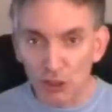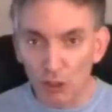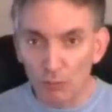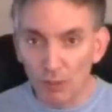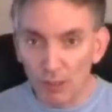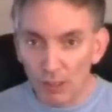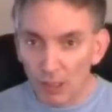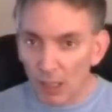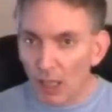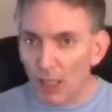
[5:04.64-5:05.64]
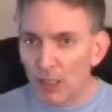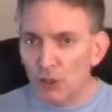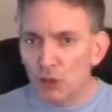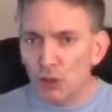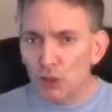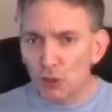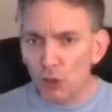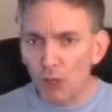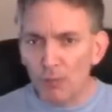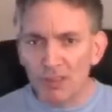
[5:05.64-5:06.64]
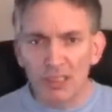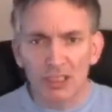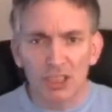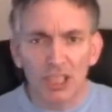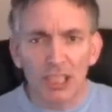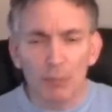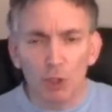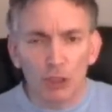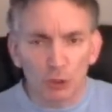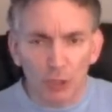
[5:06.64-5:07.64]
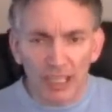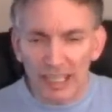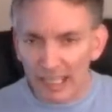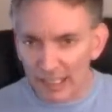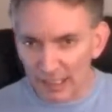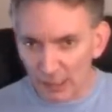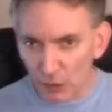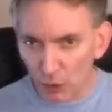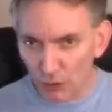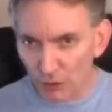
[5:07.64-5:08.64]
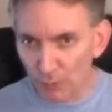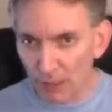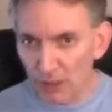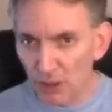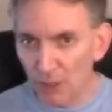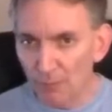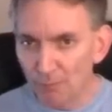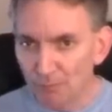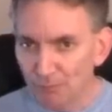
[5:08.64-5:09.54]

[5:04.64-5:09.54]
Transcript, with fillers: your slope and it should show up as a slightly more grey area on your picture.